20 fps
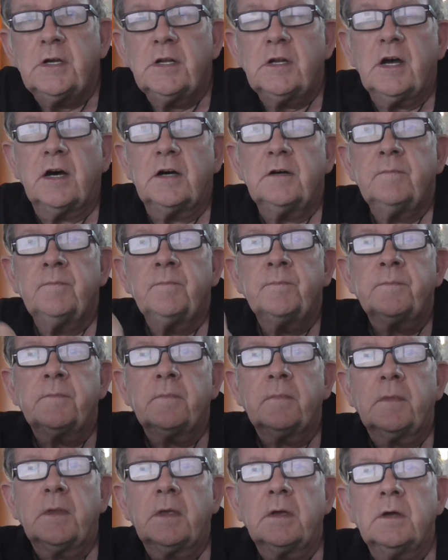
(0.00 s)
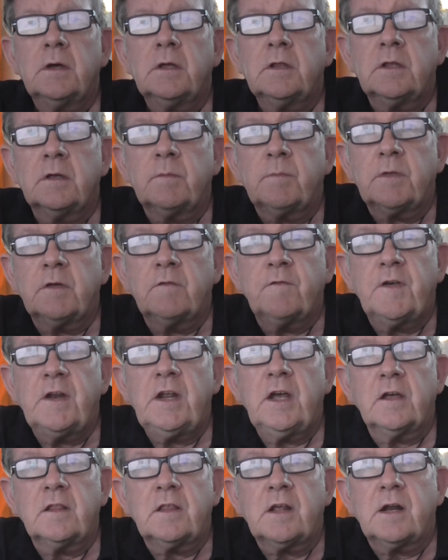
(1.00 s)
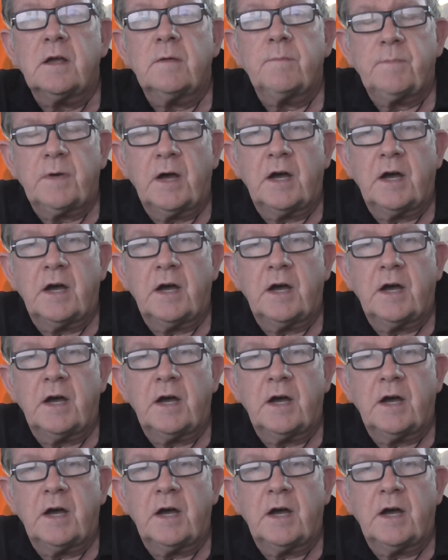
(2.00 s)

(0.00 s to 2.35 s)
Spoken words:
Now, the video that